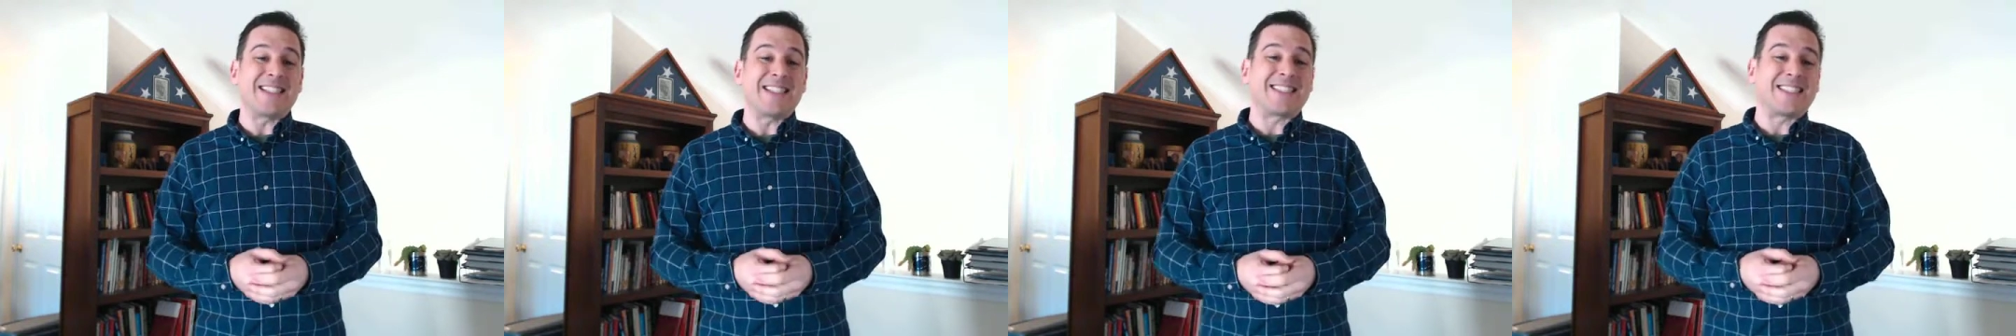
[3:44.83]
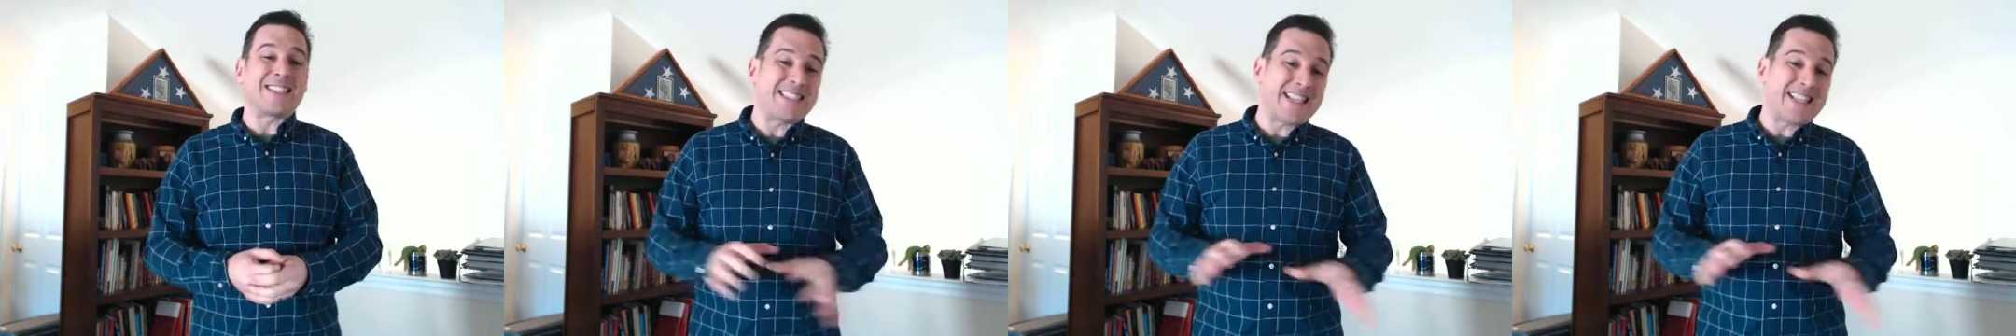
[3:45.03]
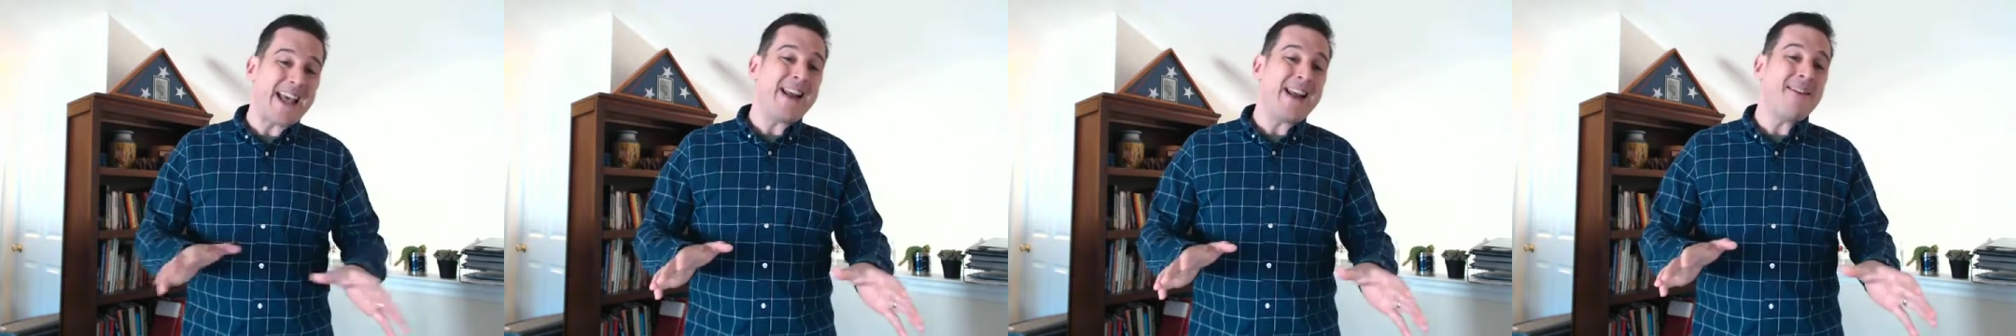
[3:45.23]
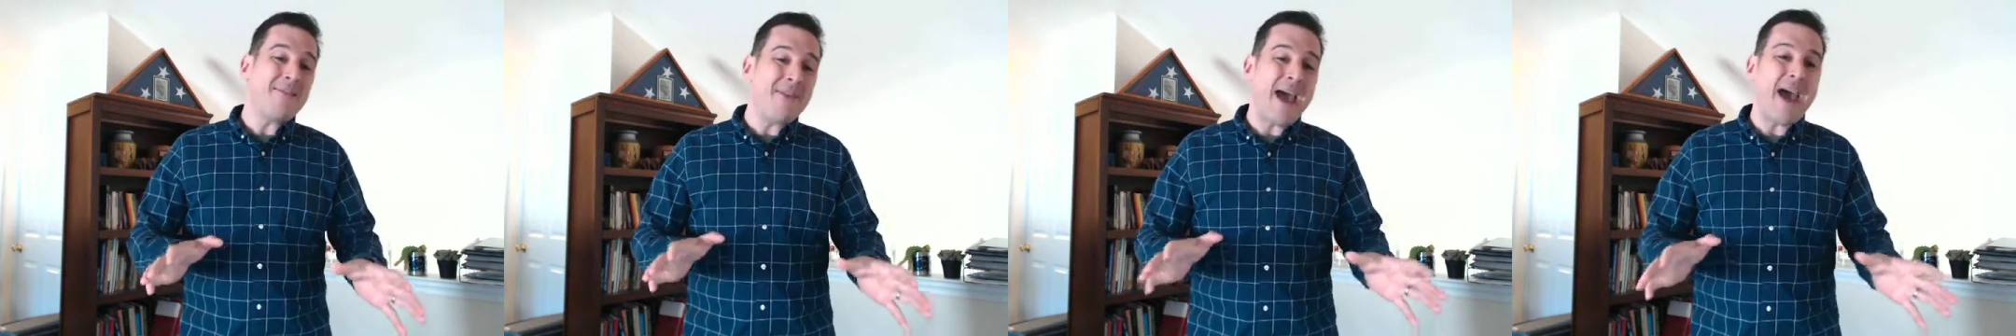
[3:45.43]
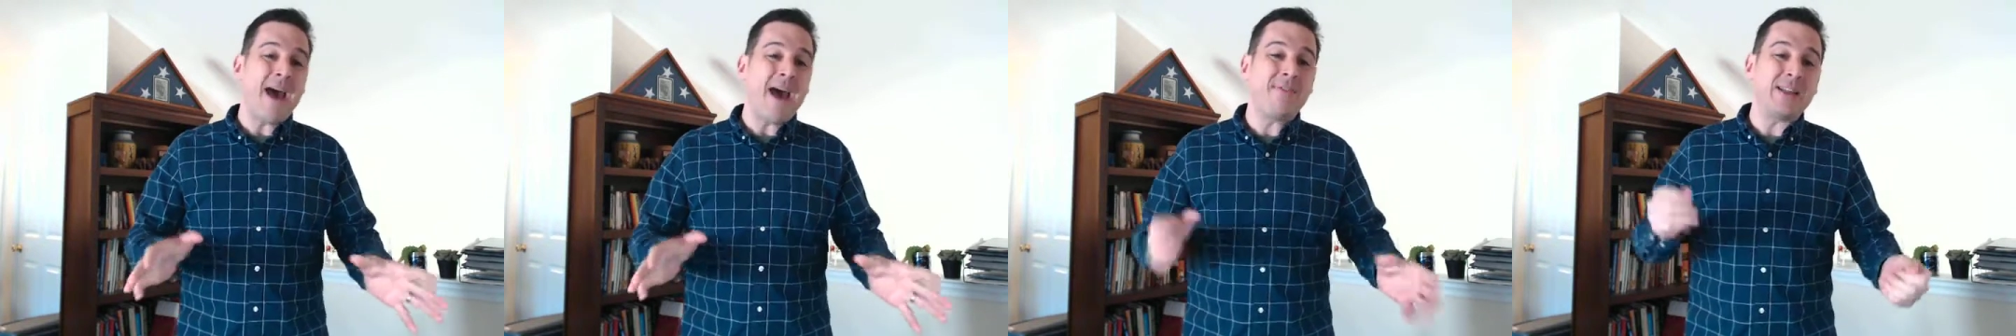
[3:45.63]
instead of
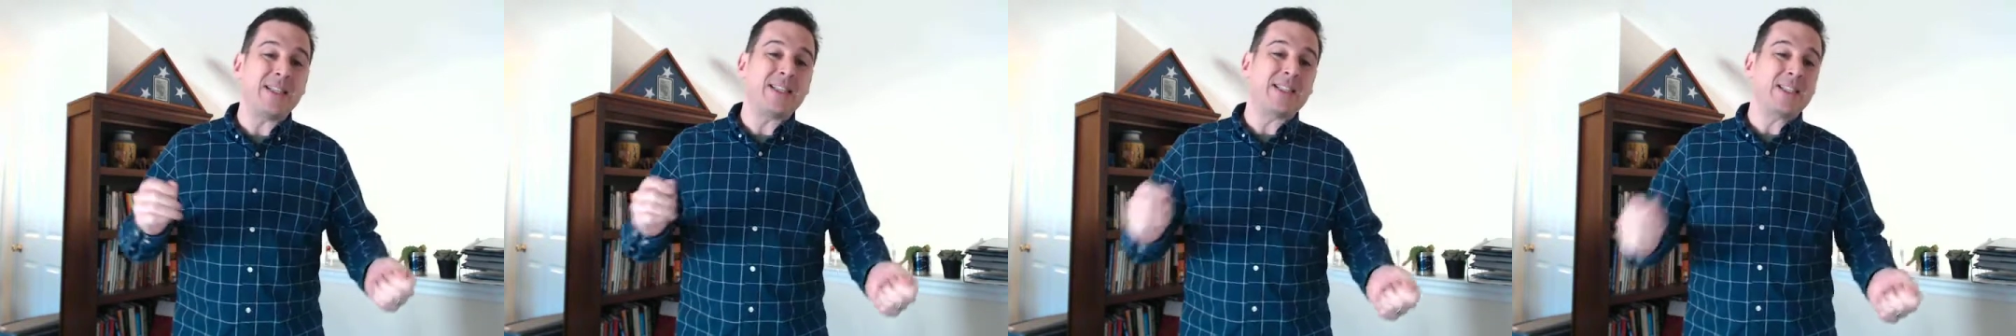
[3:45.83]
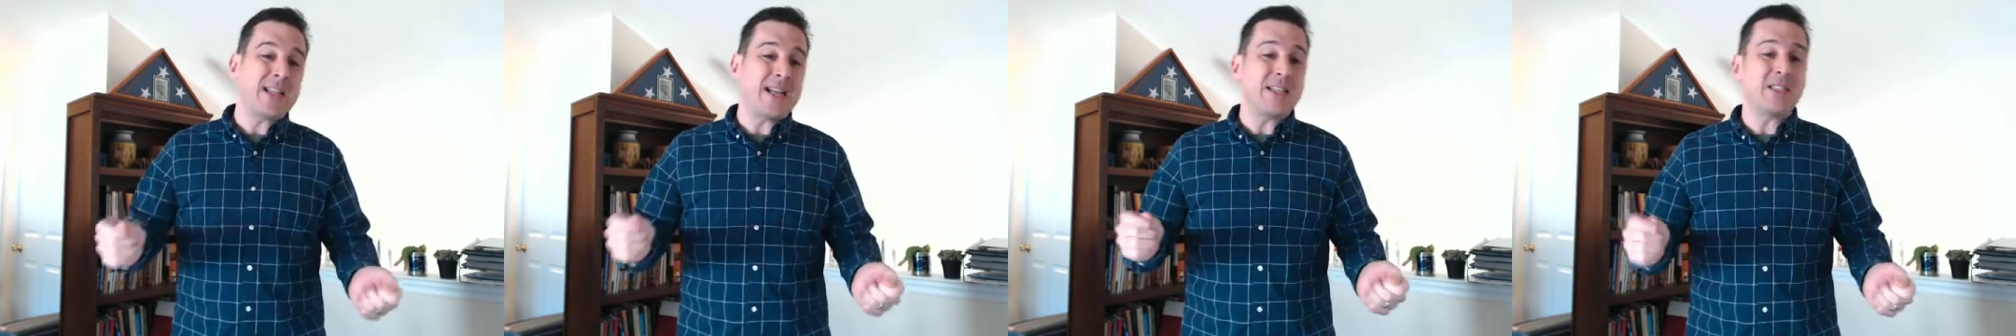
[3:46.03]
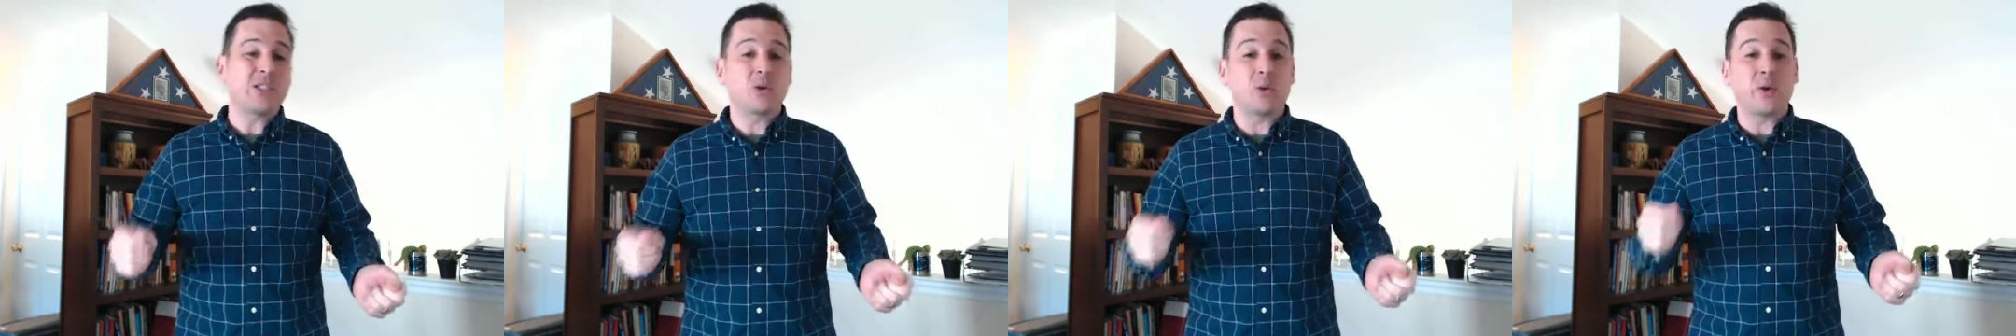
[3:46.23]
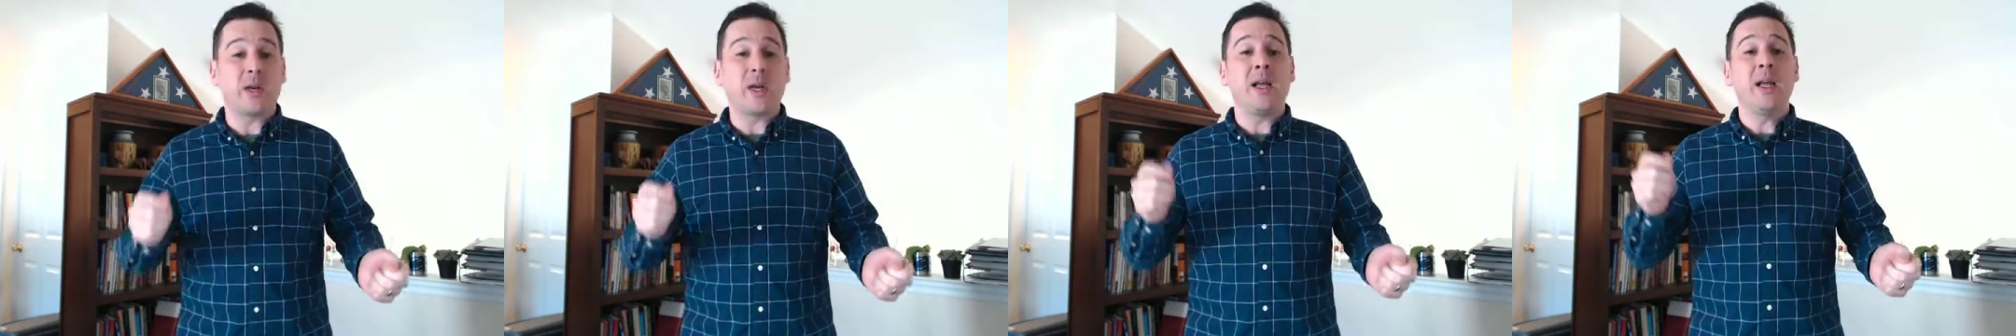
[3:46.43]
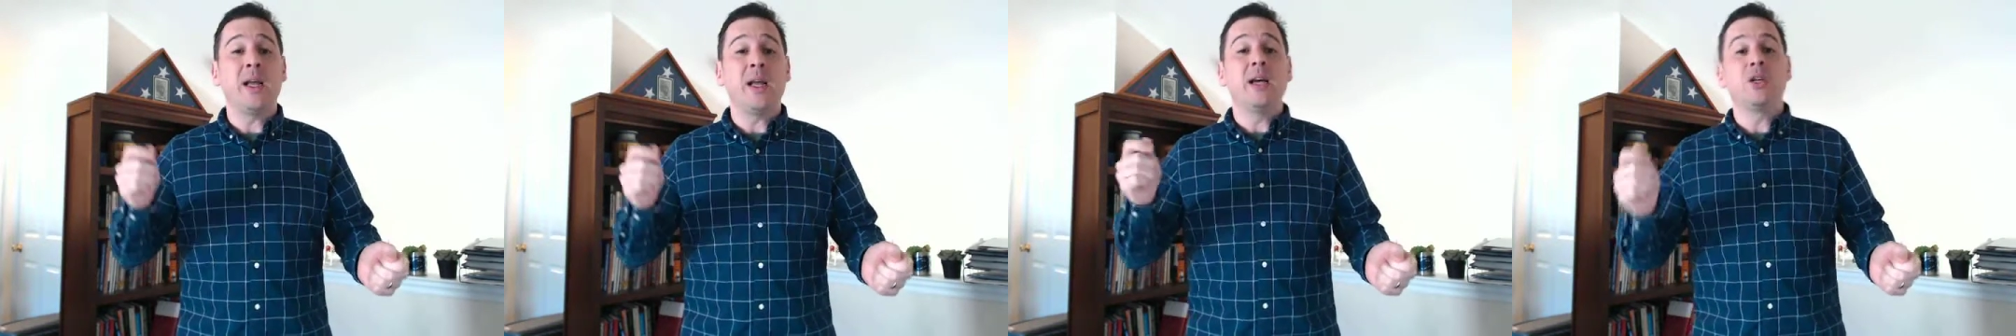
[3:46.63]
having
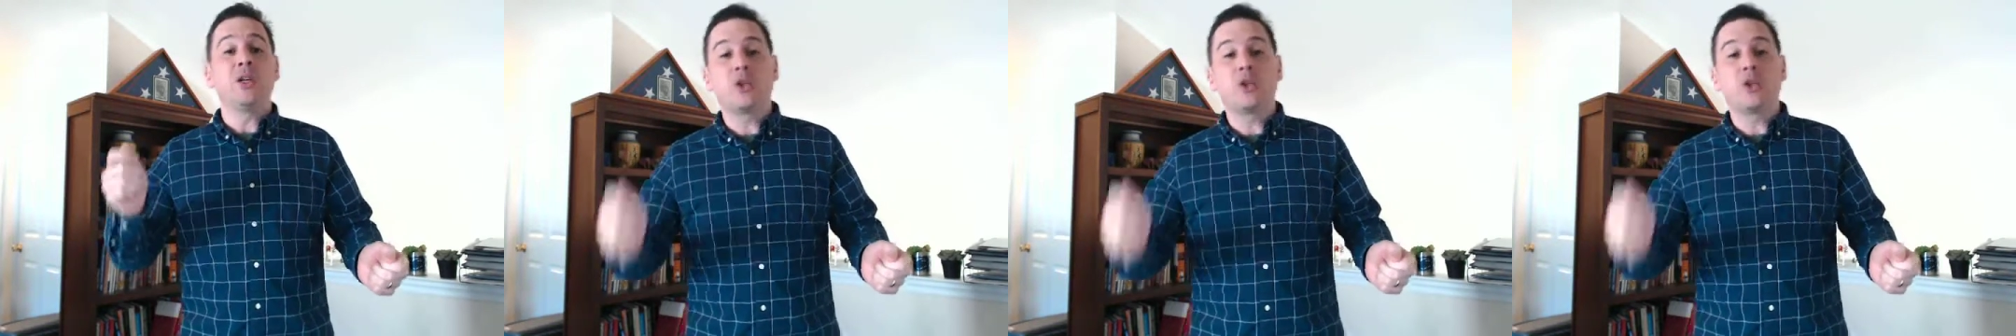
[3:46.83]
sensory,